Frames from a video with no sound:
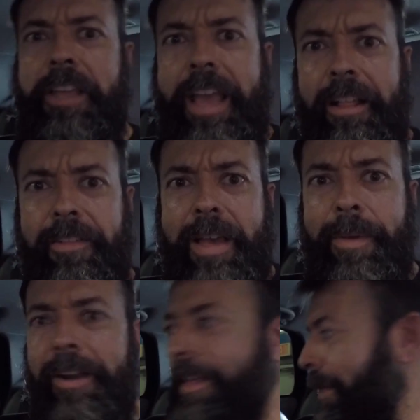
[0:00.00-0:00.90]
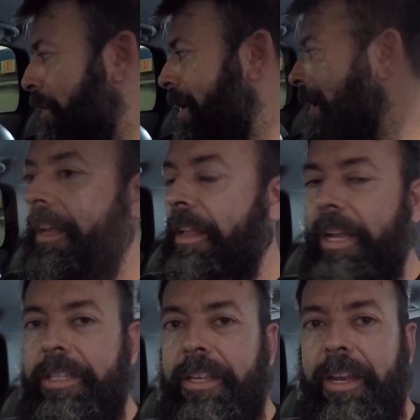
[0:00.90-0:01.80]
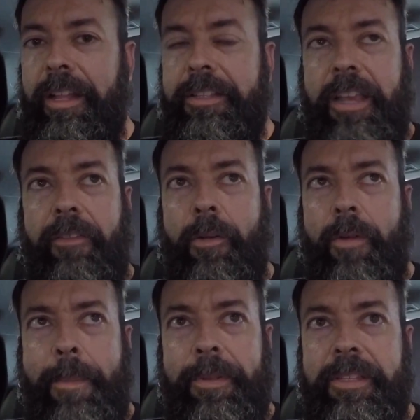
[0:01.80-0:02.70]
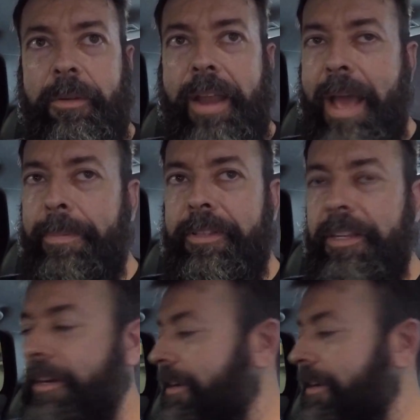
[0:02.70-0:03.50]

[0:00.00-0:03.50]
a hell of a lot better than I thought. Let's give her a rip and see what happens here.